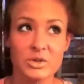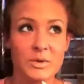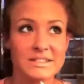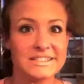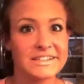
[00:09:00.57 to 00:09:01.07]
no
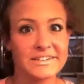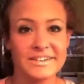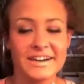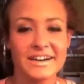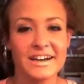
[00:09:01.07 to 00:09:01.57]
idea
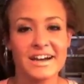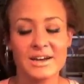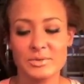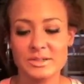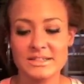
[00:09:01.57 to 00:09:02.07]
that
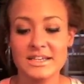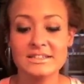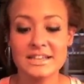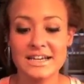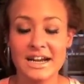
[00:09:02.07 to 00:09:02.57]
I was
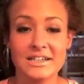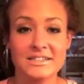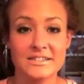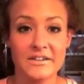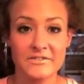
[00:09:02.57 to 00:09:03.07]
into that kind of
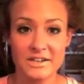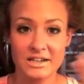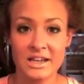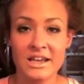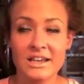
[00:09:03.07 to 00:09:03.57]
stuff.
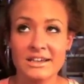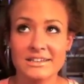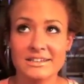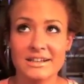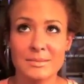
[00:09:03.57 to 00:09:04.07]
And
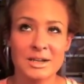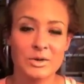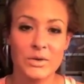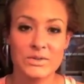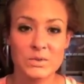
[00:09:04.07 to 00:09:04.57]
I'm not
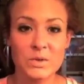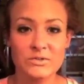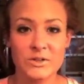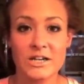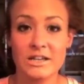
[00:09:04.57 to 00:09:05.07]
going to school
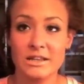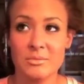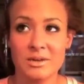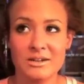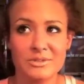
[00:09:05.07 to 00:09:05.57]
for anything,
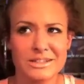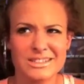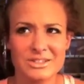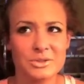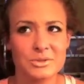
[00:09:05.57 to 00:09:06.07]
but I really
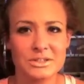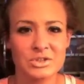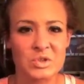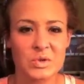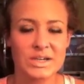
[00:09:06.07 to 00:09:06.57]
do
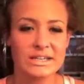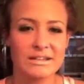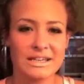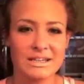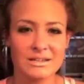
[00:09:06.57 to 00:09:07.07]
enjoy
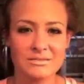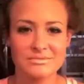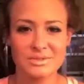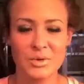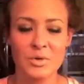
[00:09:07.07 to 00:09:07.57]
like
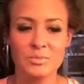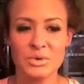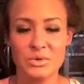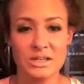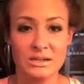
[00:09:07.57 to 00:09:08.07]
the whole
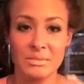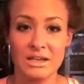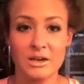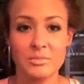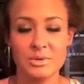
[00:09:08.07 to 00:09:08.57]
beauty and
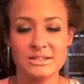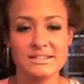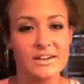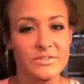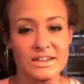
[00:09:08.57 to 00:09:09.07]
makeup and
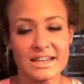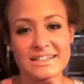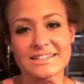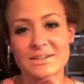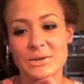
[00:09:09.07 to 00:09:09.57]
stuff like that.
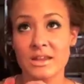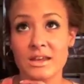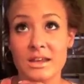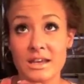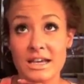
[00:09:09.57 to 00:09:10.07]
So
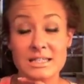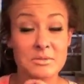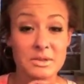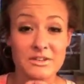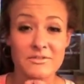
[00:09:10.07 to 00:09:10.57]
it's been
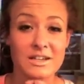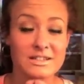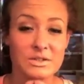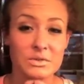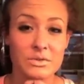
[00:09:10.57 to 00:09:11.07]
really fun
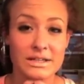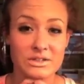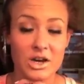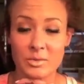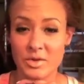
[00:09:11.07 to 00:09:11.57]
to like
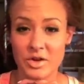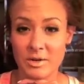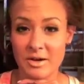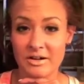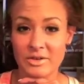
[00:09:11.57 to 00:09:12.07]
talk with her
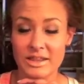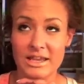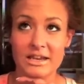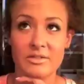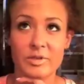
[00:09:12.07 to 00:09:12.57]
about
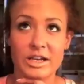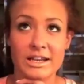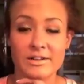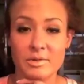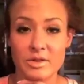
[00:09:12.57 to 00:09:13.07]
everything and
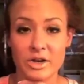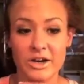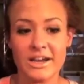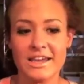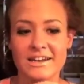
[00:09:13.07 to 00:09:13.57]
reconnect with
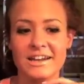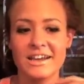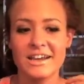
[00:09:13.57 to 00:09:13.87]
her, and